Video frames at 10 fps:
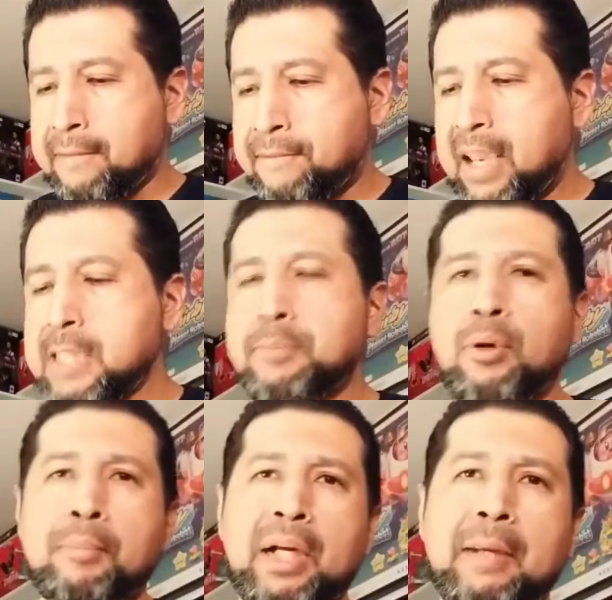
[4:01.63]

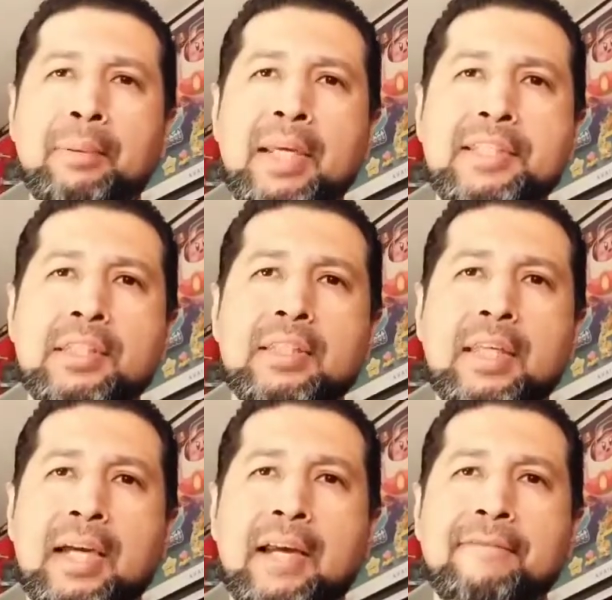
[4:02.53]
Facebook Marketplace,
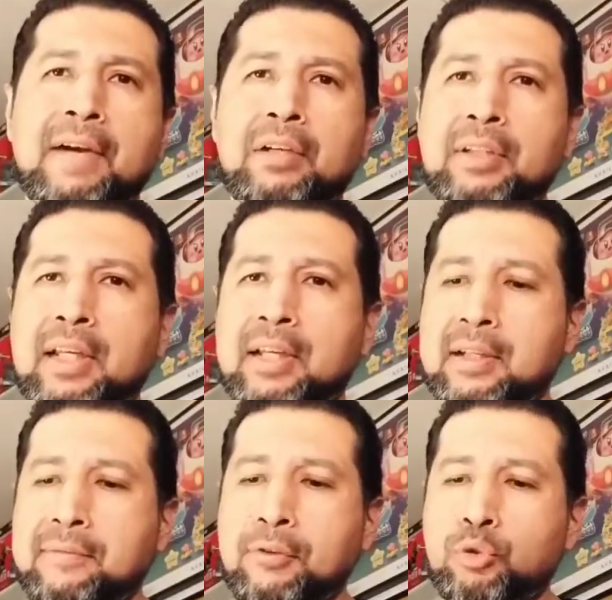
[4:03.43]
I found
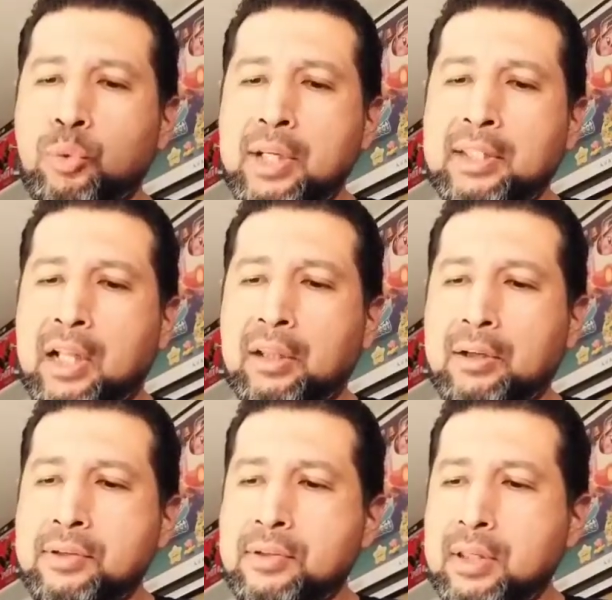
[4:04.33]
for
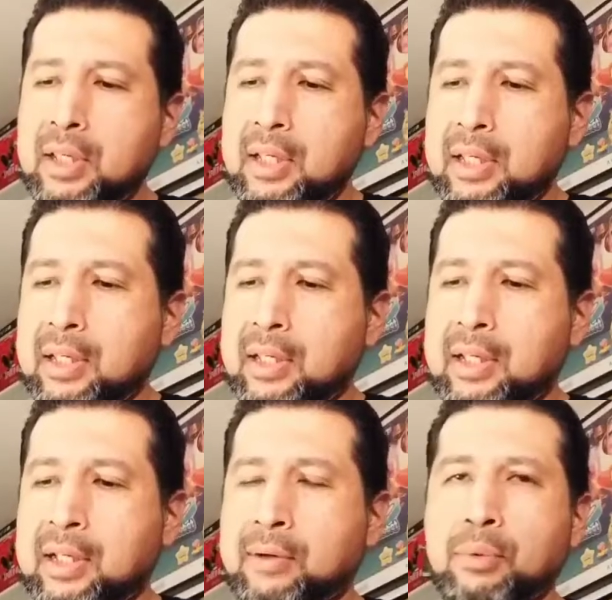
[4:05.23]
$20,
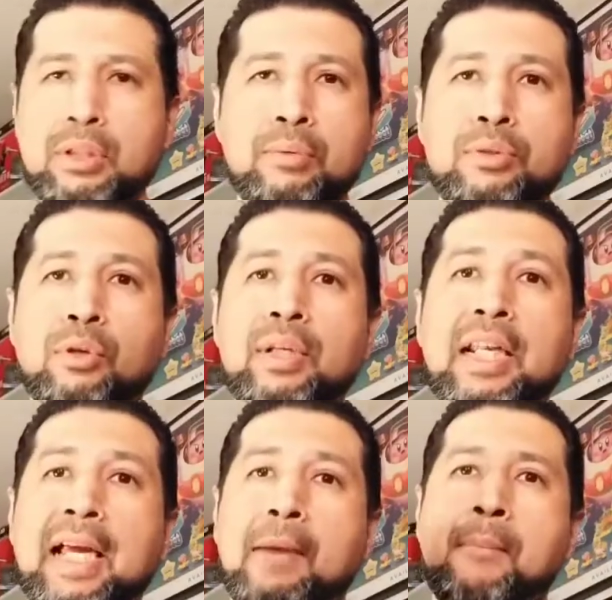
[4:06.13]
which was only
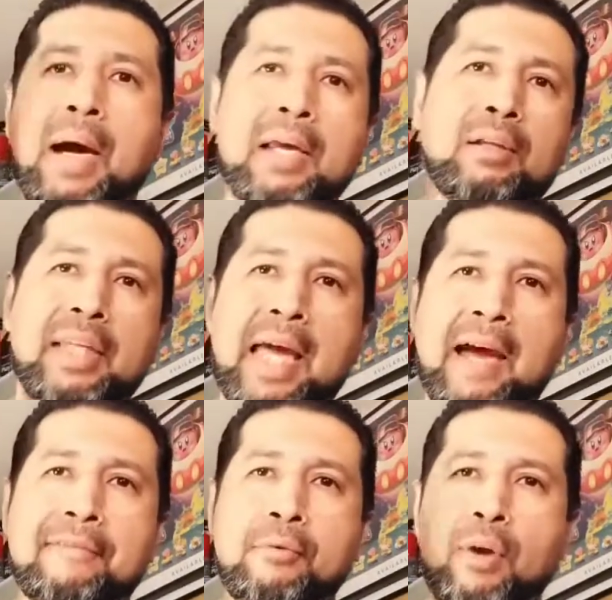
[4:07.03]
like a mile and a
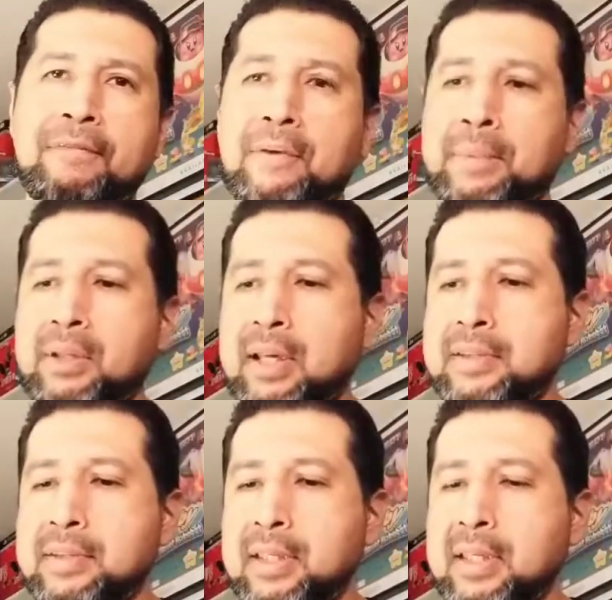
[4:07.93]
half away from me, you guys.